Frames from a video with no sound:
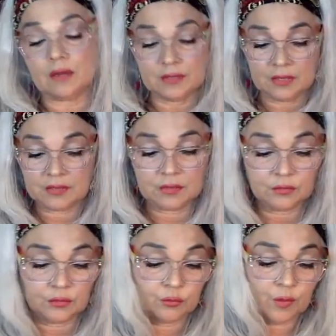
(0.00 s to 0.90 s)
I think I
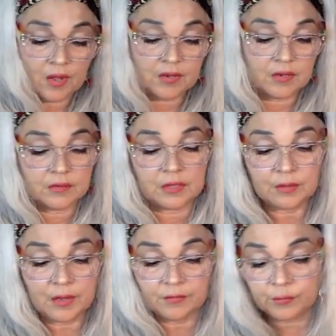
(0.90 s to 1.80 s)
sold a red and they are
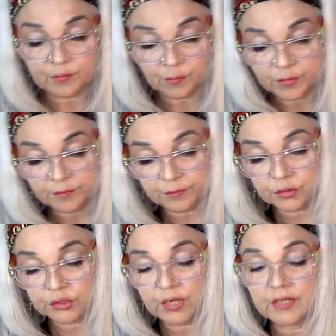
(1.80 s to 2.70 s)
like three or four different
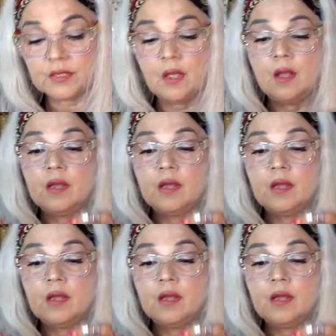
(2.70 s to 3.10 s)
shades.